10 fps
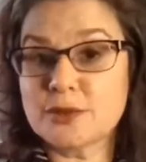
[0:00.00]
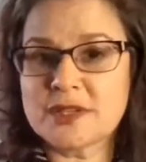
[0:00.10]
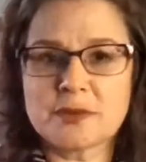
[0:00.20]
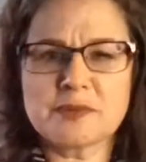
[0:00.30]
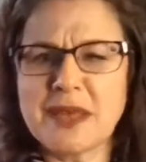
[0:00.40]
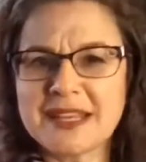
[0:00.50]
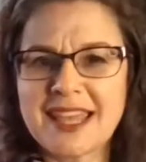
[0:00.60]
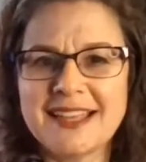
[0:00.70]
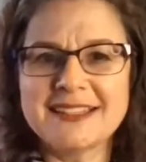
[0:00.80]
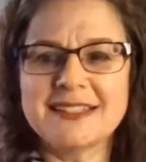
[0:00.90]
was
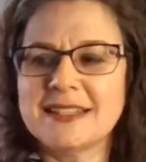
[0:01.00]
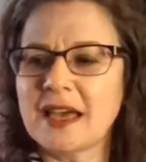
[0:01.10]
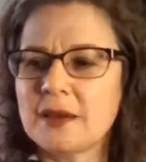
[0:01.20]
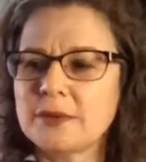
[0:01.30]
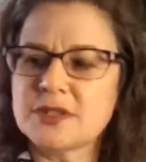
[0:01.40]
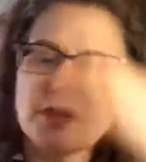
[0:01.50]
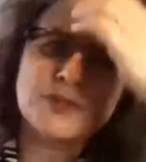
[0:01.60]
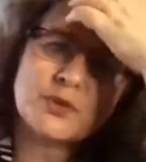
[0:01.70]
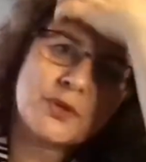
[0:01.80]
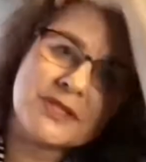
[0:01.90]
medicated, I was all
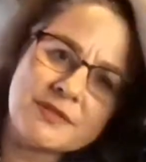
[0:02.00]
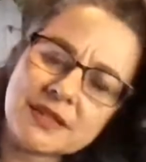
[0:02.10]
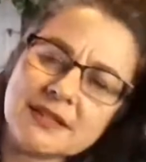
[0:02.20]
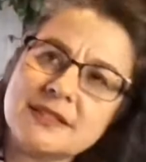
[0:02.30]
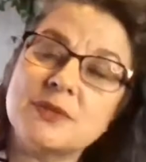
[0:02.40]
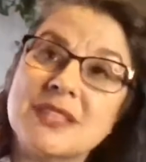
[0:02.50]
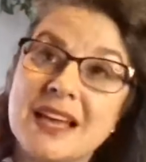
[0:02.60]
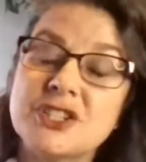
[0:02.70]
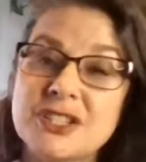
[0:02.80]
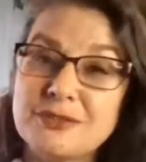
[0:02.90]
sorts of things. It was
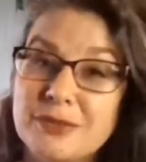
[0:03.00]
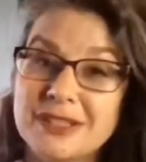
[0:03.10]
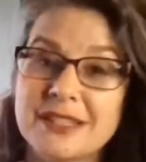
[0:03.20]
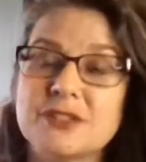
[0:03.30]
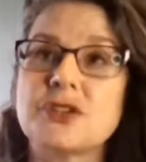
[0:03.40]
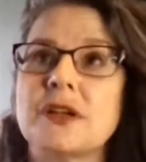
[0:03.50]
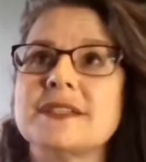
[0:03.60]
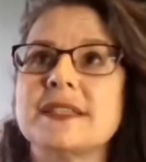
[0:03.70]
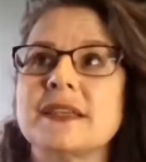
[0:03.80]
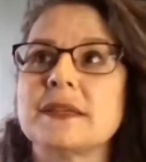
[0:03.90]
actually really
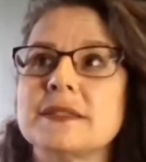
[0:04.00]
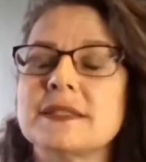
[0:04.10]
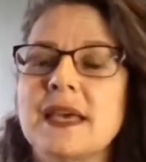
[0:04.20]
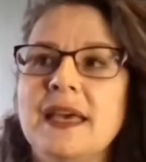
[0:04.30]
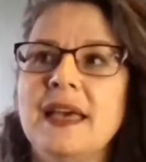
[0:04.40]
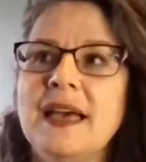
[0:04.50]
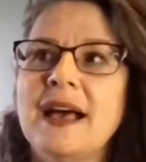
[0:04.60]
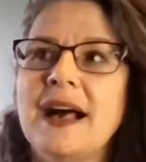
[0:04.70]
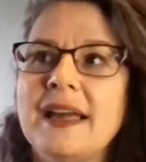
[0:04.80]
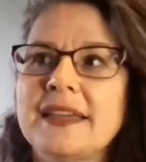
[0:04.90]
interesting because
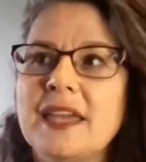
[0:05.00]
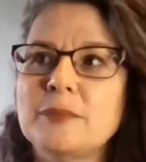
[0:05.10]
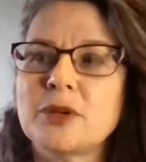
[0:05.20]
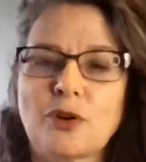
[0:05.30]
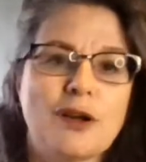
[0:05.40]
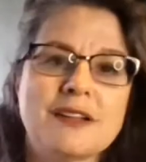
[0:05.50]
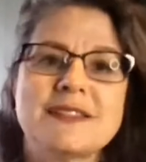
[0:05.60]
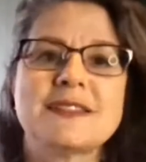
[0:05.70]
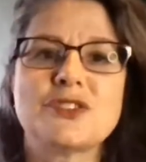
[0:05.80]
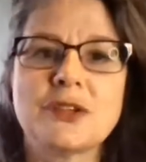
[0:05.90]
I came
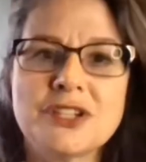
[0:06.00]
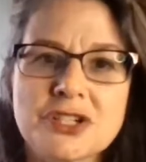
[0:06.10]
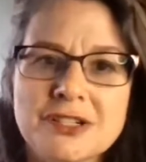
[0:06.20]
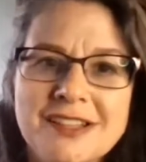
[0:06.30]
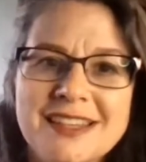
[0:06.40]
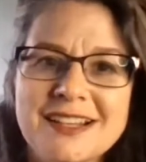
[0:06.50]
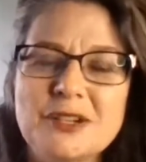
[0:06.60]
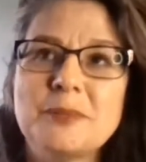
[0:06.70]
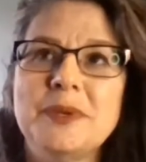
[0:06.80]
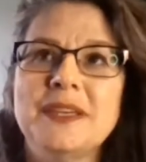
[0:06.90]
across traditional
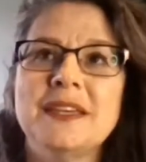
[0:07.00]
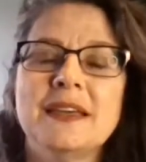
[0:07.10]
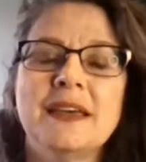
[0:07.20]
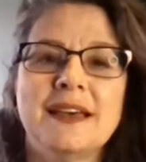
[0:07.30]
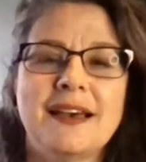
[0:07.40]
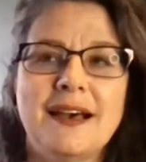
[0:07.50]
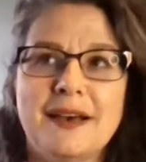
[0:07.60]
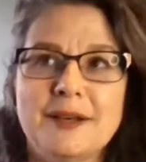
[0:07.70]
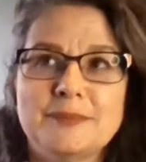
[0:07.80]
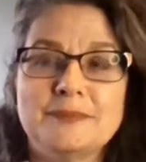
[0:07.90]
therapy.
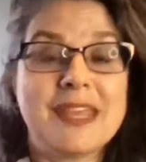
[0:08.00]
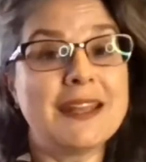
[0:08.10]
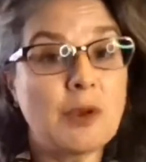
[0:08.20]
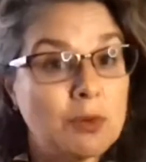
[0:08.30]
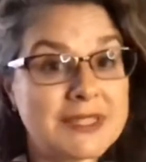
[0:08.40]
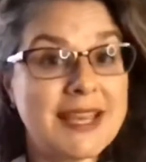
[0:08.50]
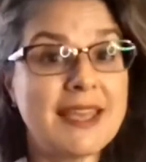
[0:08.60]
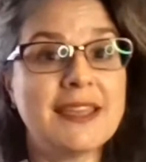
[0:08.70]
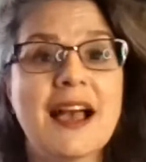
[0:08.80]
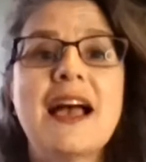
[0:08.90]
And I will
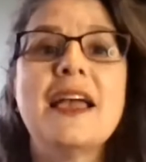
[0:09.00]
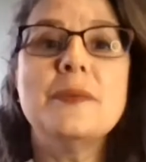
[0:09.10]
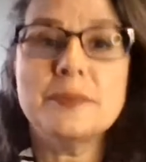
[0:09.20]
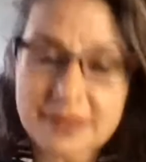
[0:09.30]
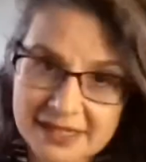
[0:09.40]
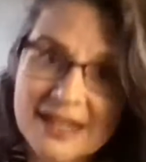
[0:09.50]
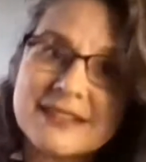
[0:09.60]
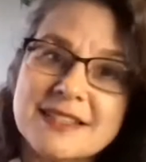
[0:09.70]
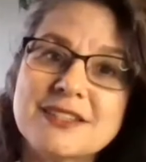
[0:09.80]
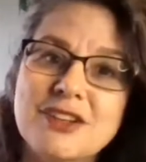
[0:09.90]
say, I'm an
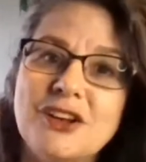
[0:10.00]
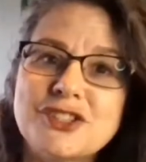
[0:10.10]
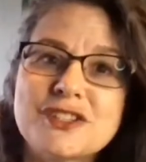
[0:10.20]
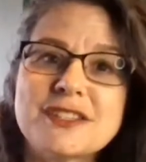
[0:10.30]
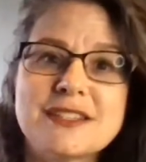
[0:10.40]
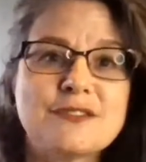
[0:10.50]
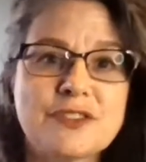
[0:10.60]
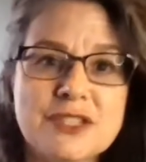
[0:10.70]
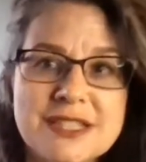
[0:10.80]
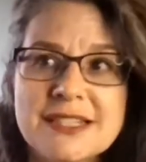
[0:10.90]
access consciousness
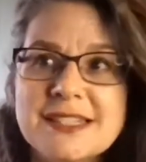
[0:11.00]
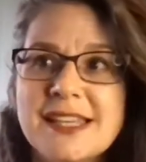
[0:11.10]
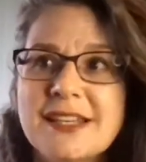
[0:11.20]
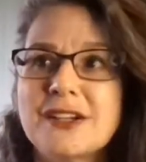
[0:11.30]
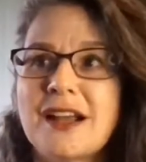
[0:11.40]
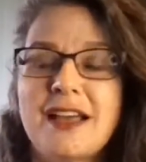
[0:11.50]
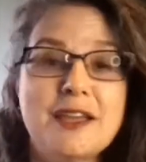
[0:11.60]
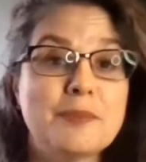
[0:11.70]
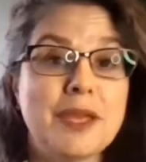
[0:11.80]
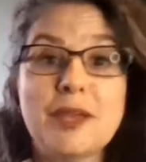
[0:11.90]
facilitator.
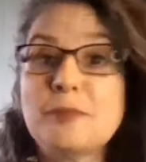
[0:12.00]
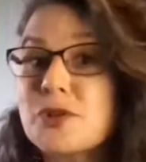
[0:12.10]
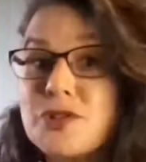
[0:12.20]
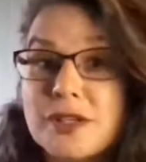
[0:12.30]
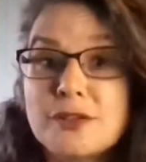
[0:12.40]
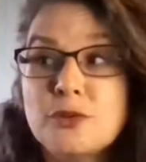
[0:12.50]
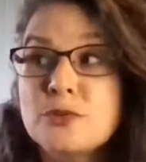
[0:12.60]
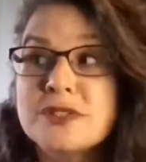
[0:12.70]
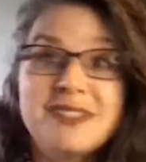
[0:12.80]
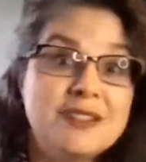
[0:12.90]
I'm a person
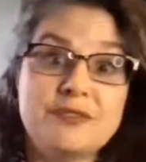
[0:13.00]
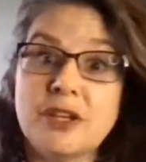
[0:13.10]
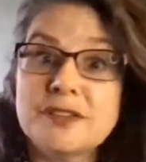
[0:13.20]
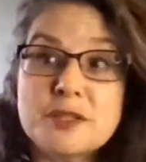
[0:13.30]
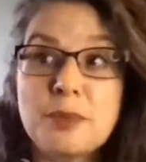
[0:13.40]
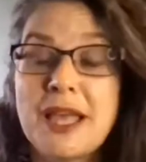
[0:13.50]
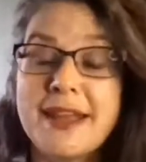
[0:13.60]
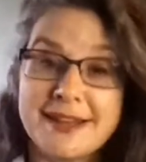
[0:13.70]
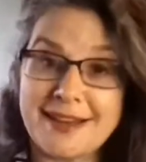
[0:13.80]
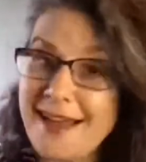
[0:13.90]
who's lived on this
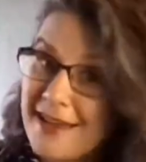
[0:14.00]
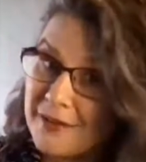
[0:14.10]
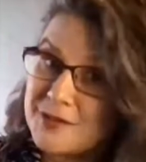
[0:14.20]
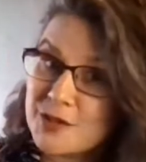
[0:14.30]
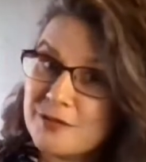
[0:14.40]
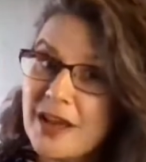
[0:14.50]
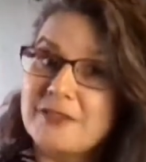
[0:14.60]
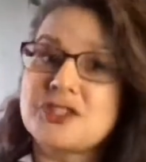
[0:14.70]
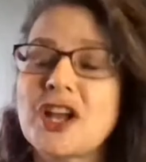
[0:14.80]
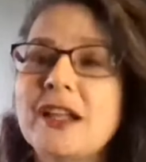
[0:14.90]
planet. I have survived
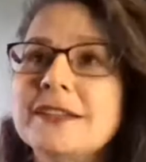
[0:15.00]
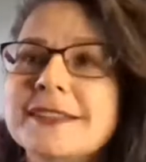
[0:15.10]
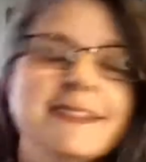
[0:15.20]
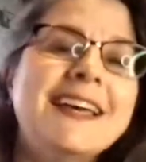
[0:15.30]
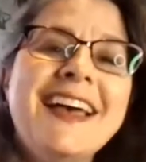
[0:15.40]
childhood.